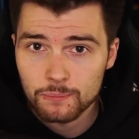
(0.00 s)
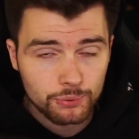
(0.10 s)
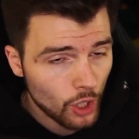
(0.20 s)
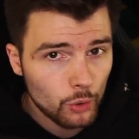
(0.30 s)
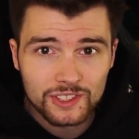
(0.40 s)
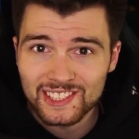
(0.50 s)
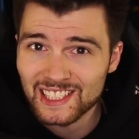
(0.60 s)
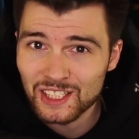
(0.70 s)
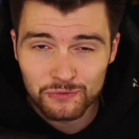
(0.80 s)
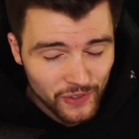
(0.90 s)

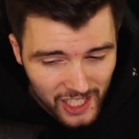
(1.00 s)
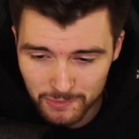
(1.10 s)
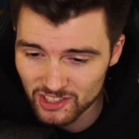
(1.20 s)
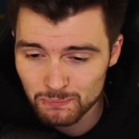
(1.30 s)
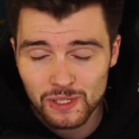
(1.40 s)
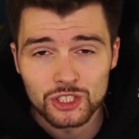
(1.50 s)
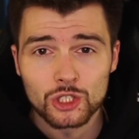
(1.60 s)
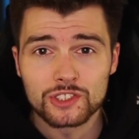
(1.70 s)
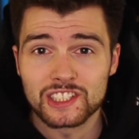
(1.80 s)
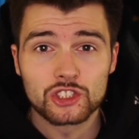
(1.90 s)
protein, vitamins, and
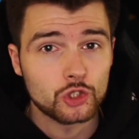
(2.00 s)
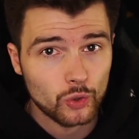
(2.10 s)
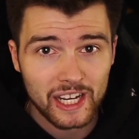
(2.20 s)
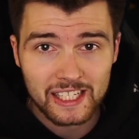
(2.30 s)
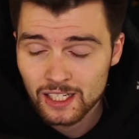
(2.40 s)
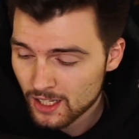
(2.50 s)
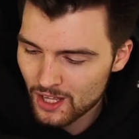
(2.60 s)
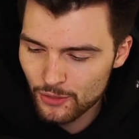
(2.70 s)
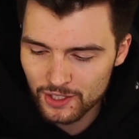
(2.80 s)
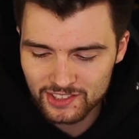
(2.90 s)
minerals. It's great.
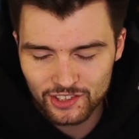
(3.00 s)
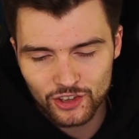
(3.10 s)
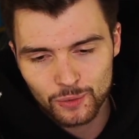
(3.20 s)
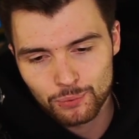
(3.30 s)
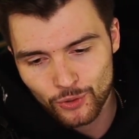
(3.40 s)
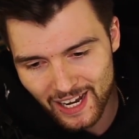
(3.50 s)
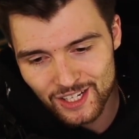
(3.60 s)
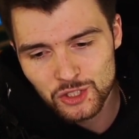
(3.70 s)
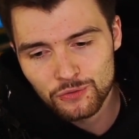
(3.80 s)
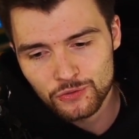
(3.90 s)
This is their
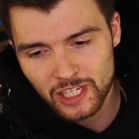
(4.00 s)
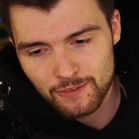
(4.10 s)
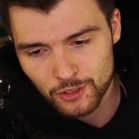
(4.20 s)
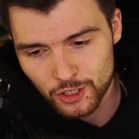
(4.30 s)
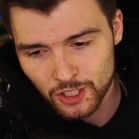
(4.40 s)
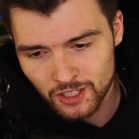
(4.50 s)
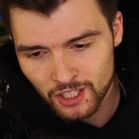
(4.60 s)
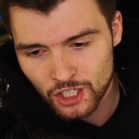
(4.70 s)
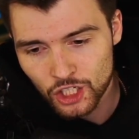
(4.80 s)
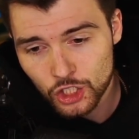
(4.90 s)
brand new flavor,
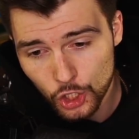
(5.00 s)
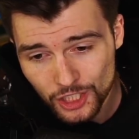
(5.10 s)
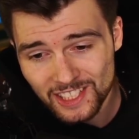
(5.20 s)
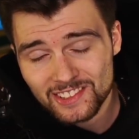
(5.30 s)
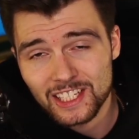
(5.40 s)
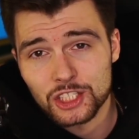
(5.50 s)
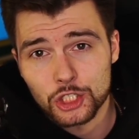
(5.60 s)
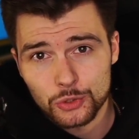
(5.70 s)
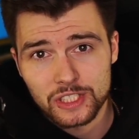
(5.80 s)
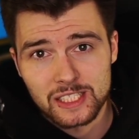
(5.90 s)
cookies and
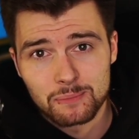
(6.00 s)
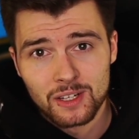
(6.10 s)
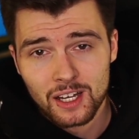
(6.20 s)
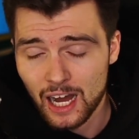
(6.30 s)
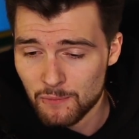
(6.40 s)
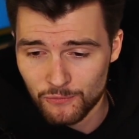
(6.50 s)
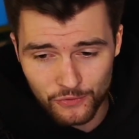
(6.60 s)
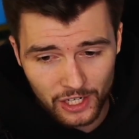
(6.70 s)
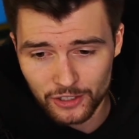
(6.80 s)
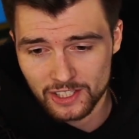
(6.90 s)
cream. I'm
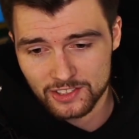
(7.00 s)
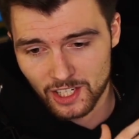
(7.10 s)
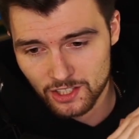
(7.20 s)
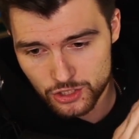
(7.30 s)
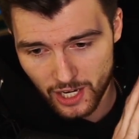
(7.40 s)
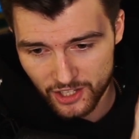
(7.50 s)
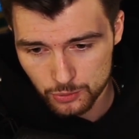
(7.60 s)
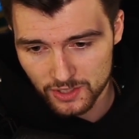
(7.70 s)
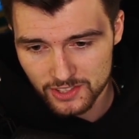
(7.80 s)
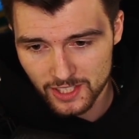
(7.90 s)
very excited to try this
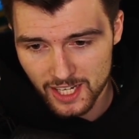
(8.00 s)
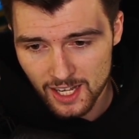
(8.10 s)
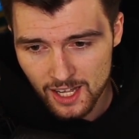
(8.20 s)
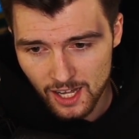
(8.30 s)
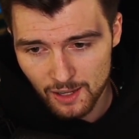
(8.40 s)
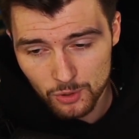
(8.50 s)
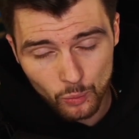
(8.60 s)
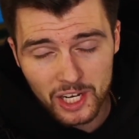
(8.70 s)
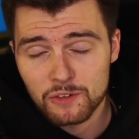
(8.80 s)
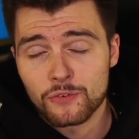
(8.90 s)
one today. I've been
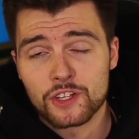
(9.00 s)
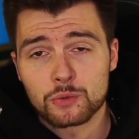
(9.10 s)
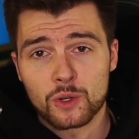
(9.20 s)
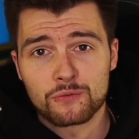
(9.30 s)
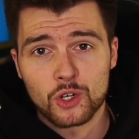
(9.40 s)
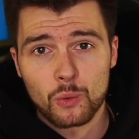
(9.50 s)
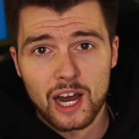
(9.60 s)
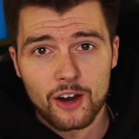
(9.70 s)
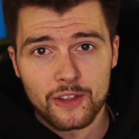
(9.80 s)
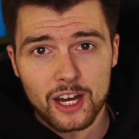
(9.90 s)
waiting for this one for a
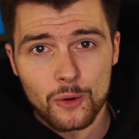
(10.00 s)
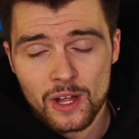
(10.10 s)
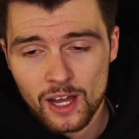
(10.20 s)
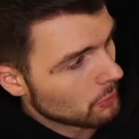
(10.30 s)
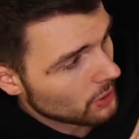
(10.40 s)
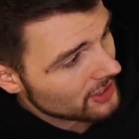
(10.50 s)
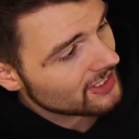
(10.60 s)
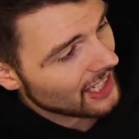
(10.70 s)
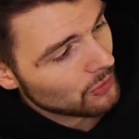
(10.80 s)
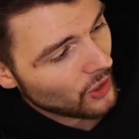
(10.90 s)
while now. I will
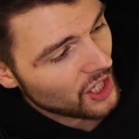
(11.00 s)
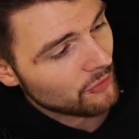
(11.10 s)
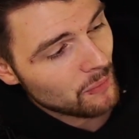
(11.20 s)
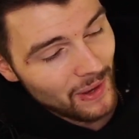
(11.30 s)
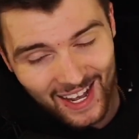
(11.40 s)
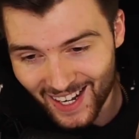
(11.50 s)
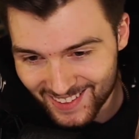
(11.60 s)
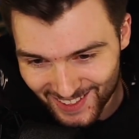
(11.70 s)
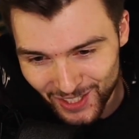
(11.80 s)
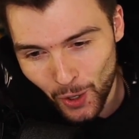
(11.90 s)
say right off the bat, I
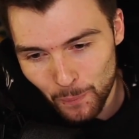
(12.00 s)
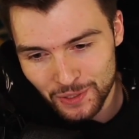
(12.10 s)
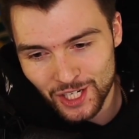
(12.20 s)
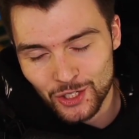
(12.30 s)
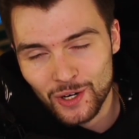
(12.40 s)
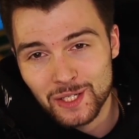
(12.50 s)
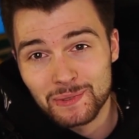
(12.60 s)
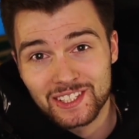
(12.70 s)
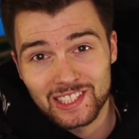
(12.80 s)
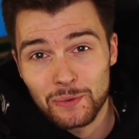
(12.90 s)
did open it already
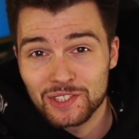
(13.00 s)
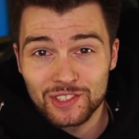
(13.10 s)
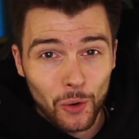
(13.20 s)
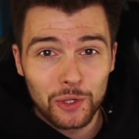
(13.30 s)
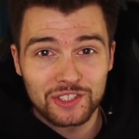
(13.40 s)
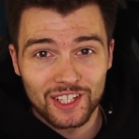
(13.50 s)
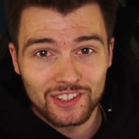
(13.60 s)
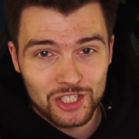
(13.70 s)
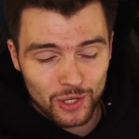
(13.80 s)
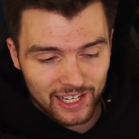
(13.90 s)
because I was so excited
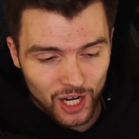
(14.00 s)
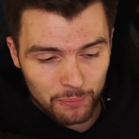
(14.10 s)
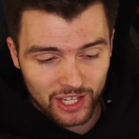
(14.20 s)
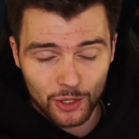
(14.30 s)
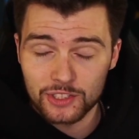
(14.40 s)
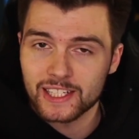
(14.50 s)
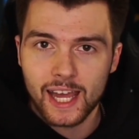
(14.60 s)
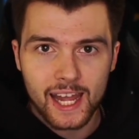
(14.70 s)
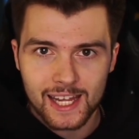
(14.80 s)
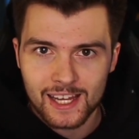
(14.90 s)
to try it out. But then I was like,
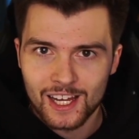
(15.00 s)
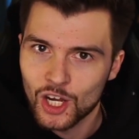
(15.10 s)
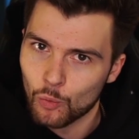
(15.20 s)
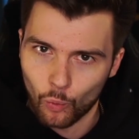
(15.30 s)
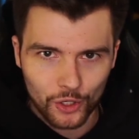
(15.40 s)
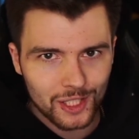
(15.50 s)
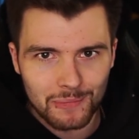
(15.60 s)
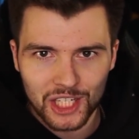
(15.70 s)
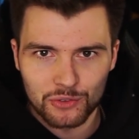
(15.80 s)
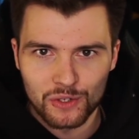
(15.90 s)
hey, we're going to
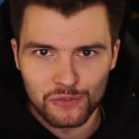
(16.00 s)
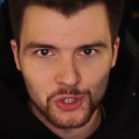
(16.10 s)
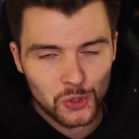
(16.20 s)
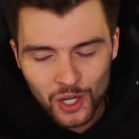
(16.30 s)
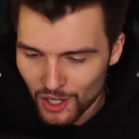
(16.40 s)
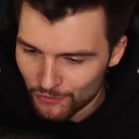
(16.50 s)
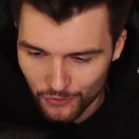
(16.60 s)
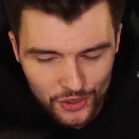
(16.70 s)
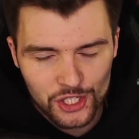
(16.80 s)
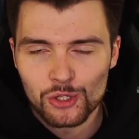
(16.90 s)
make a review
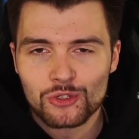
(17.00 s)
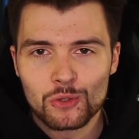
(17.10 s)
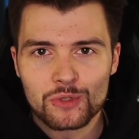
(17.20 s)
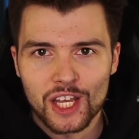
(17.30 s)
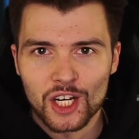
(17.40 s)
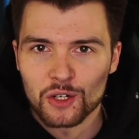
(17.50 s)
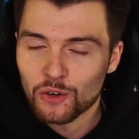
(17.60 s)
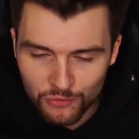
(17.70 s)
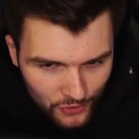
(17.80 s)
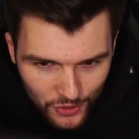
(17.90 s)
for the YouTube channel,
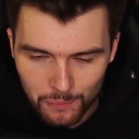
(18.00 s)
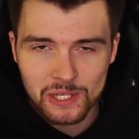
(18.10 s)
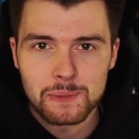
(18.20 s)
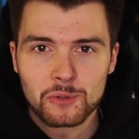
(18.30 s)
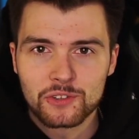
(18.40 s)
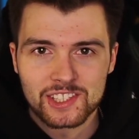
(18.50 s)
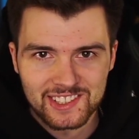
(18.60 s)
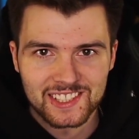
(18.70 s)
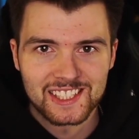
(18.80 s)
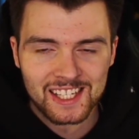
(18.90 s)
for the people to
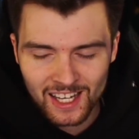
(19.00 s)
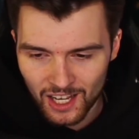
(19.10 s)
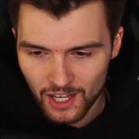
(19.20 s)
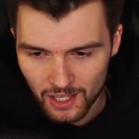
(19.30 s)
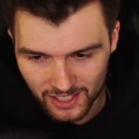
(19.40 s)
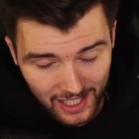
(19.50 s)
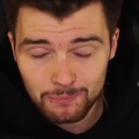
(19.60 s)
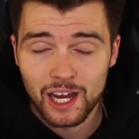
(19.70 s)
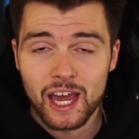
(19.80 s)
see, get my